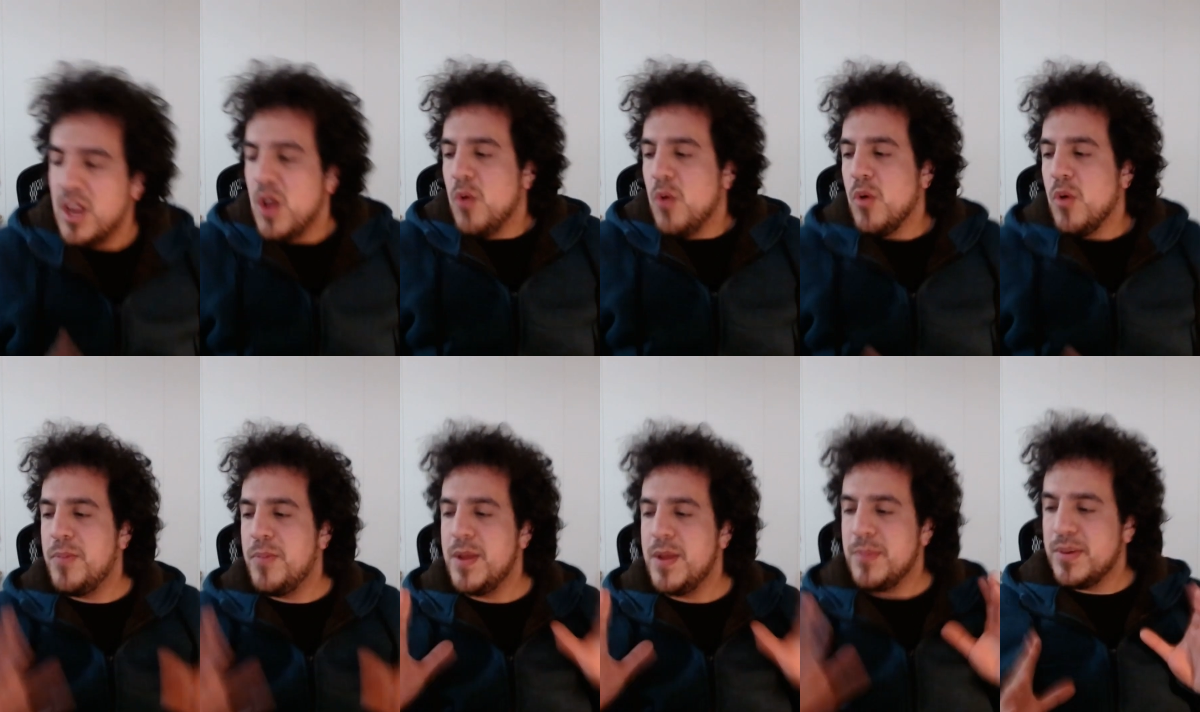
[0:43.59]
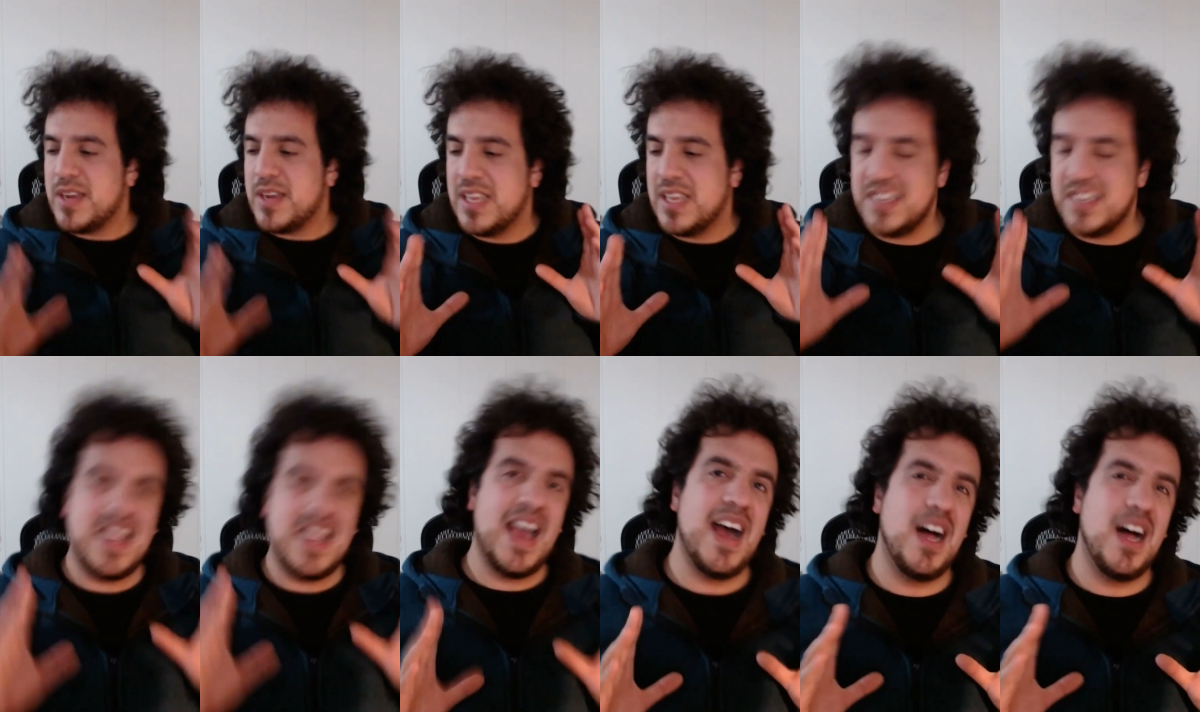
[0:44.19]
where people can
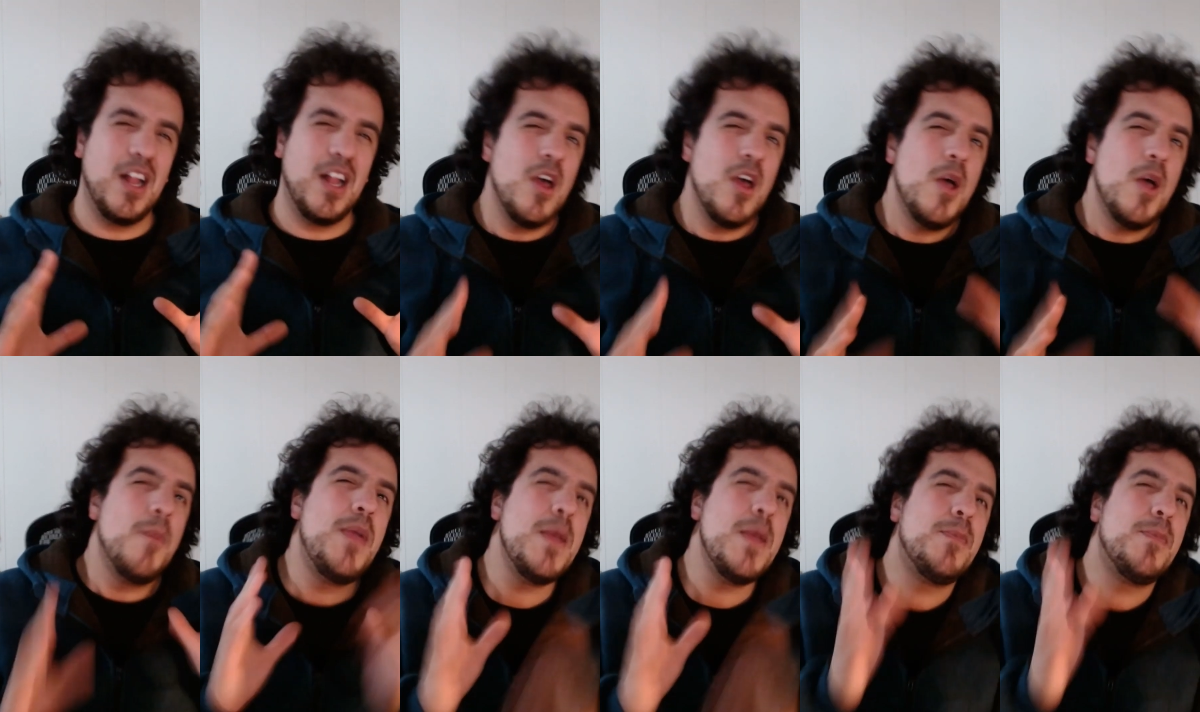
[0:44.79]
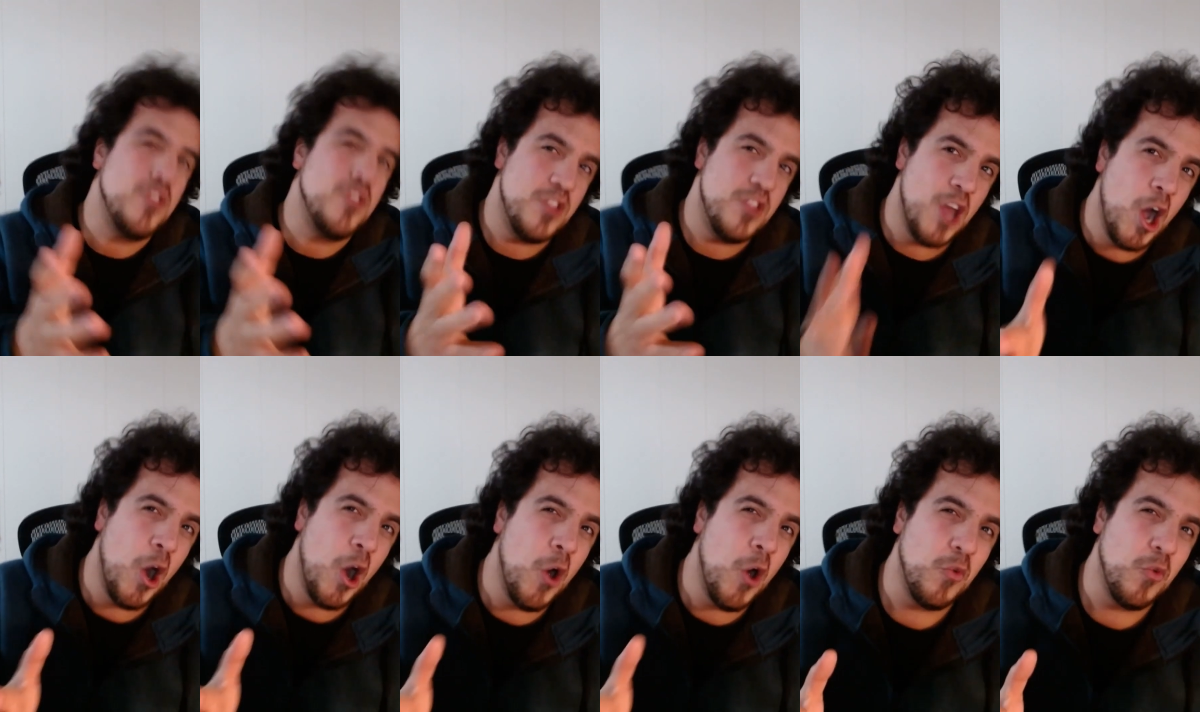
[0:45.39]
tell, people
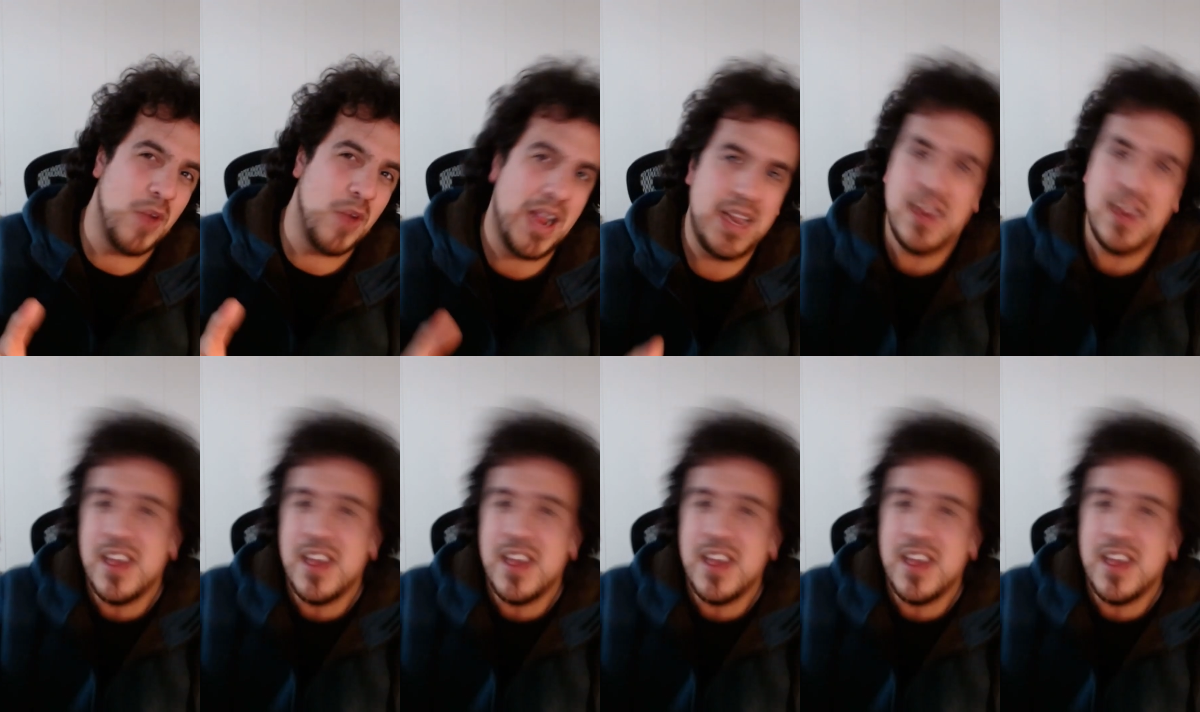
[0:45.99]
know, right,